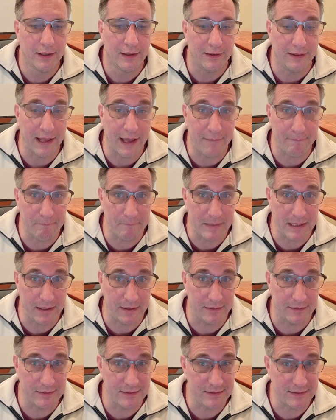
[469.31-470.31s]
That
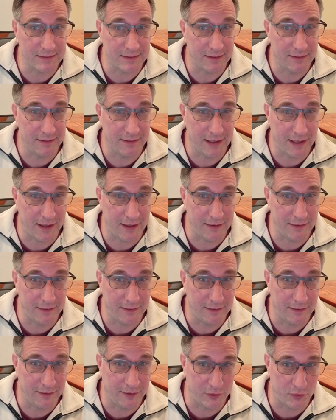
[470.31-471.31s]
means that
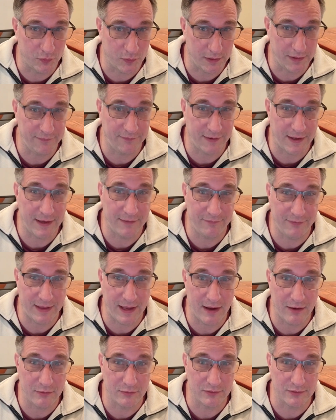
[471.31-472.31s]
the
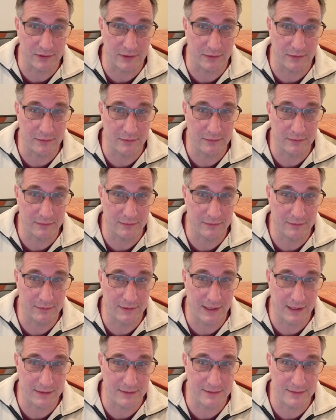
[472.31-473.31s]
$25,000
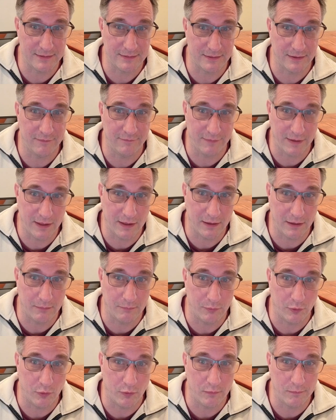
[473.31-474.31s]
that's
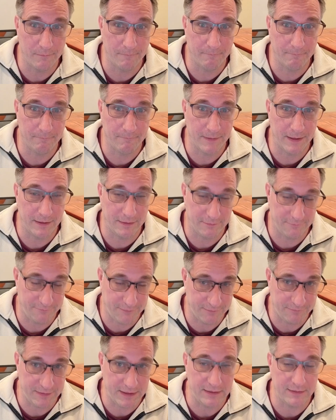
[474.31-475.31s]
available and the
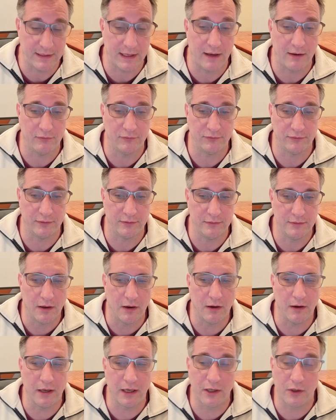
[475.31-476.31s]
$50,000
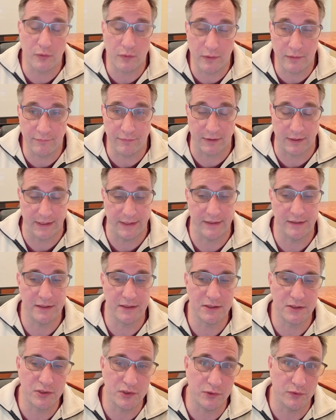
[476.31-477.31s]
are equivalent
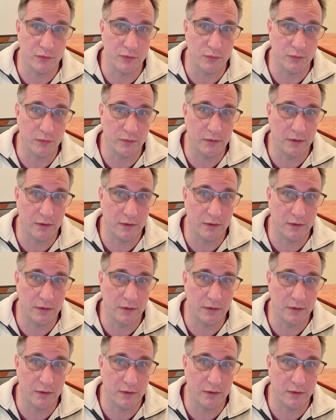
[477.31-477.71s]
to